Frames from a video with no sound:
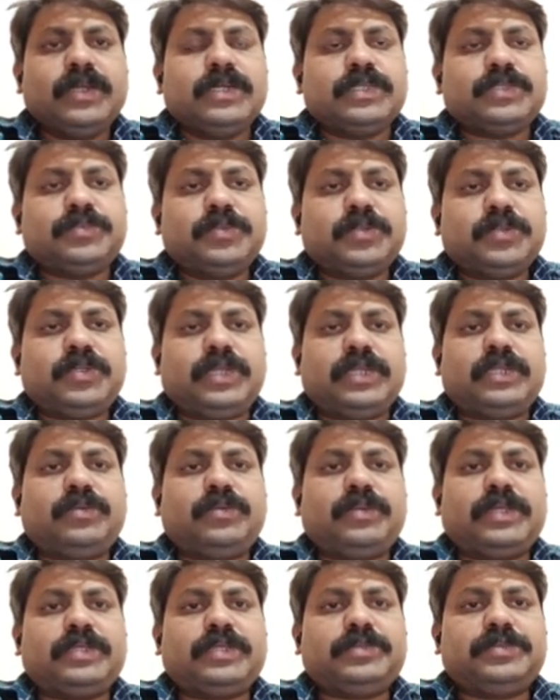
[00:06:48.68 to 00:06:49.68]
Smooth
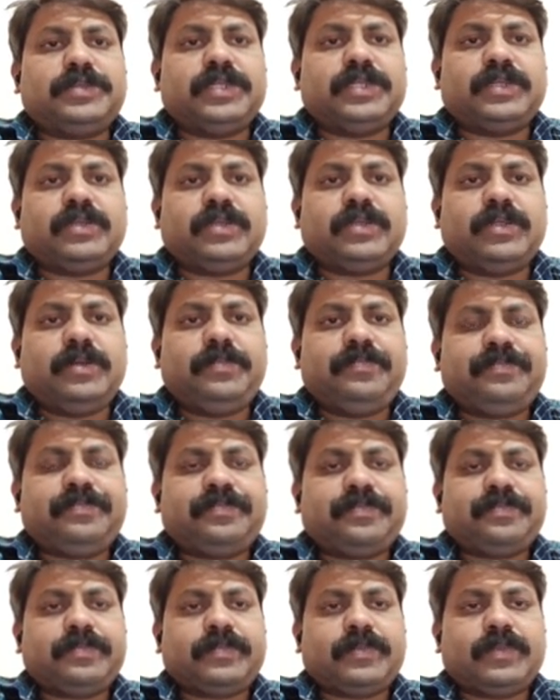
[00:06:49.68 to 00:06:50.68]
endoplasmic reticulum,
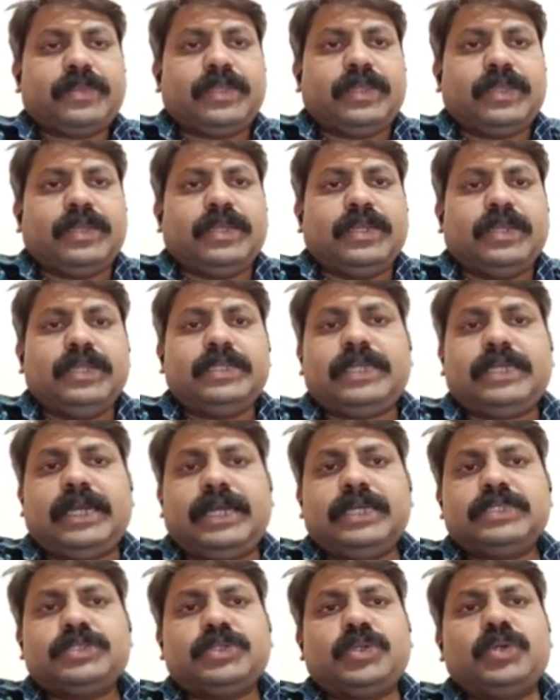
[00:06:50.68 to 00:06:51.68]
it
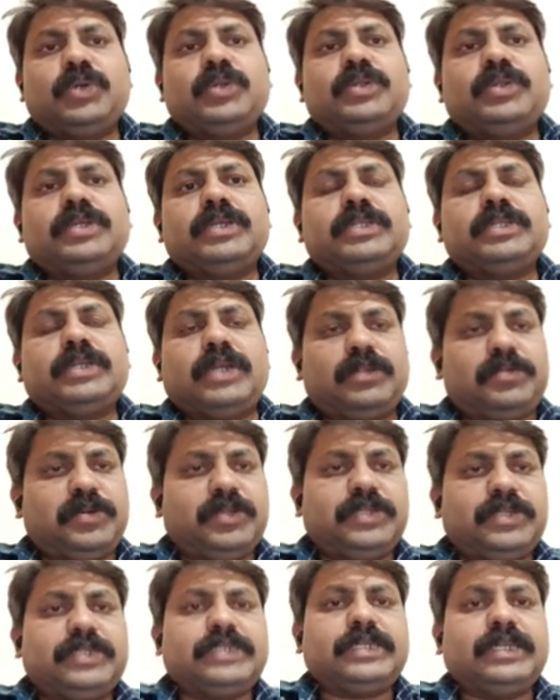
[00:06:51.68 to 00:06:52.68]
has role in
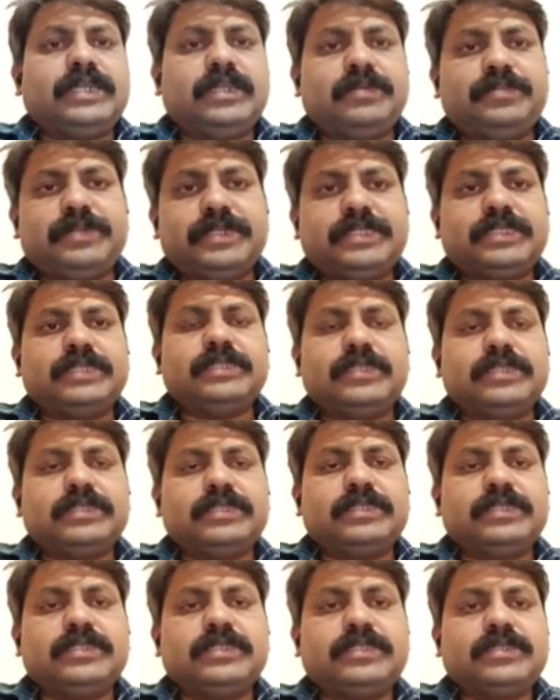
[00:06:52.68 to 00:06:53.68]
carbohydrate and lipid
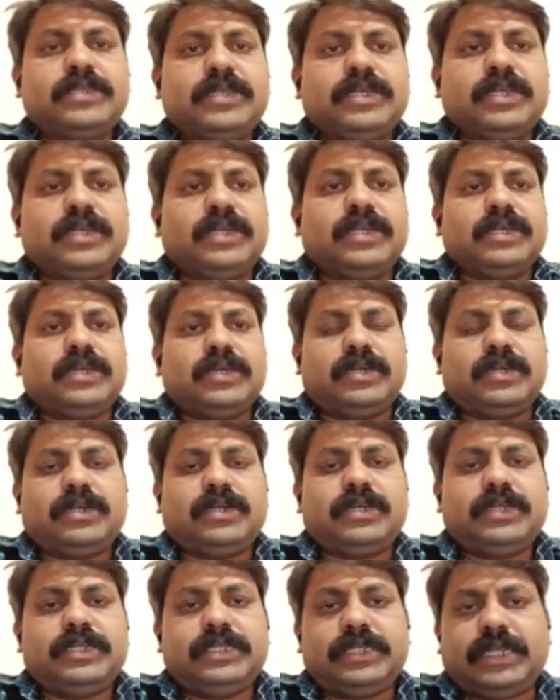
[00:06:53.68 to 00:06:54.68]
synthesis.
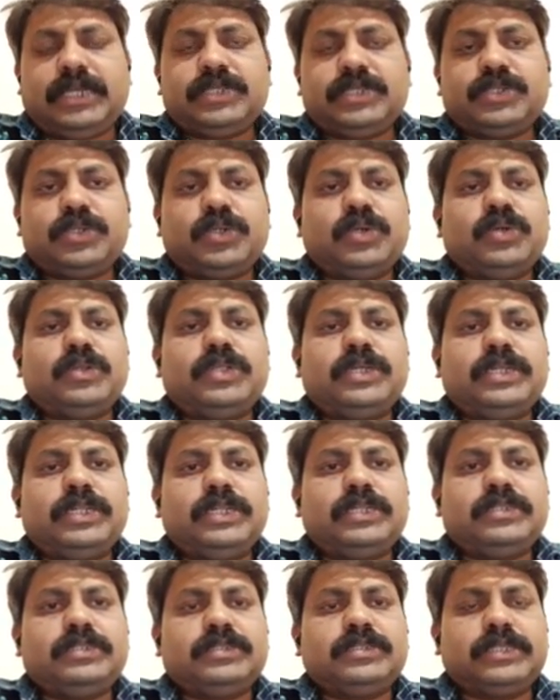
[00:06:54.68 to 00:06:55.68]
It has a role
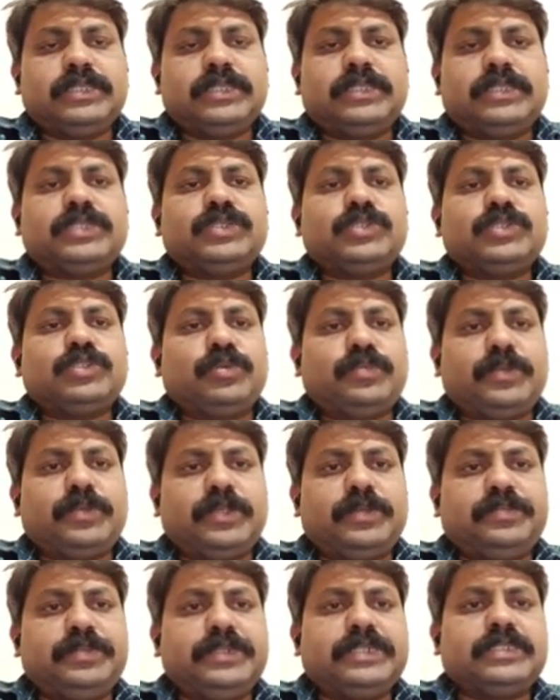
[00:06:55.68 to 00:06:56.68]
in synthesis of
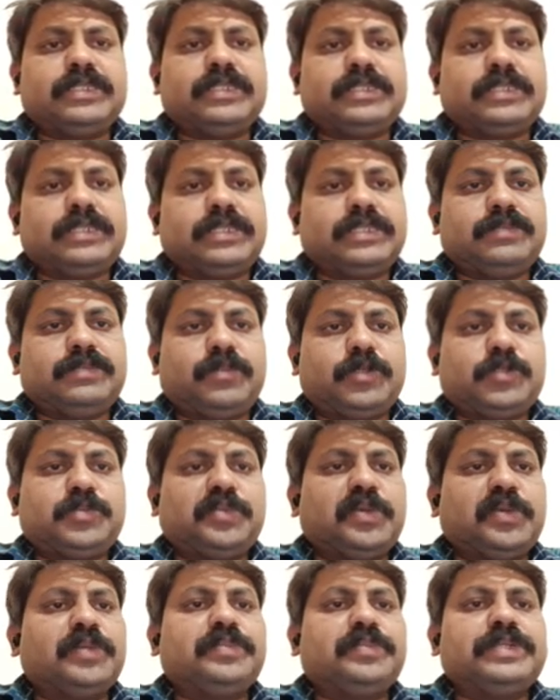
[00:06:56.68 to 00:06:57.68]
lipids such as
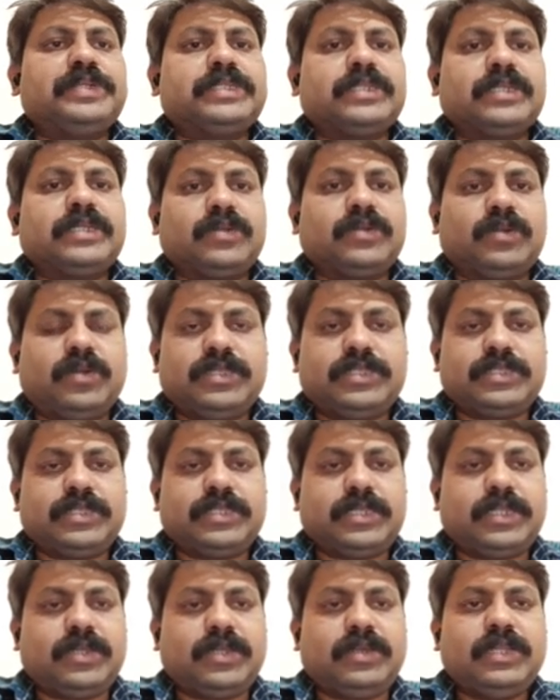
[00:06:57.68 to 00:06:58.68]
phospholipids and
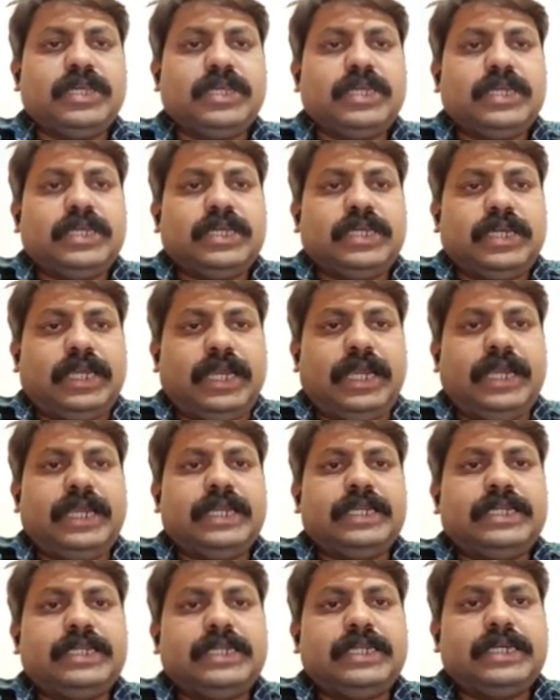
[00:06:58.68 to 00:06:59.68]
cholesterol,
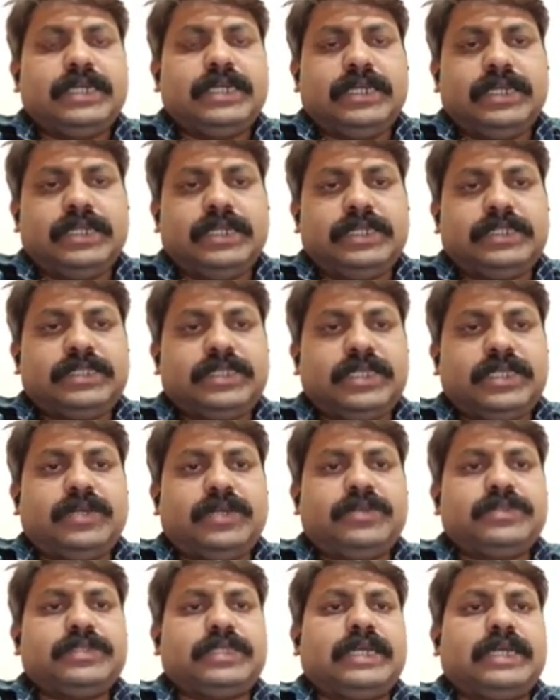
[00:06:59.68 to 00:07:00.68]
and it
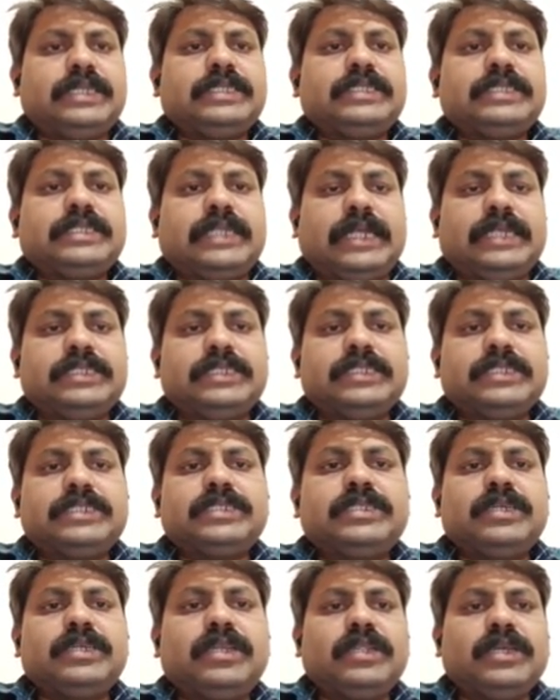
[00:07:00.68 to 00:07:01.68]
serves as
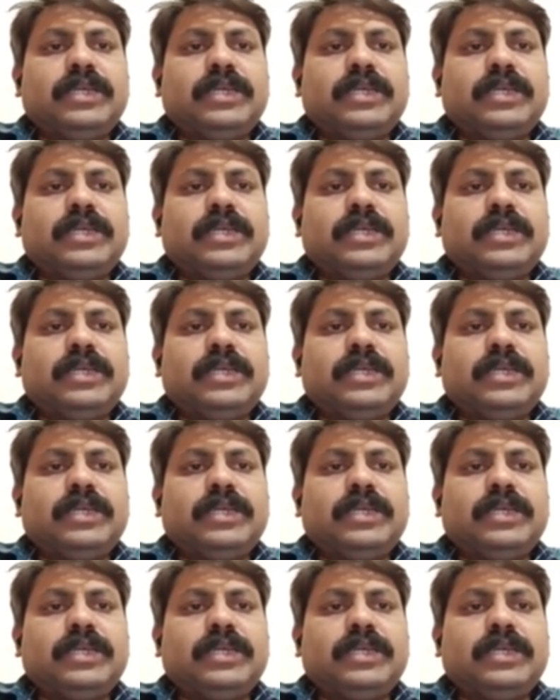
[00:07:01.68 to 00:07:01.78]
transitional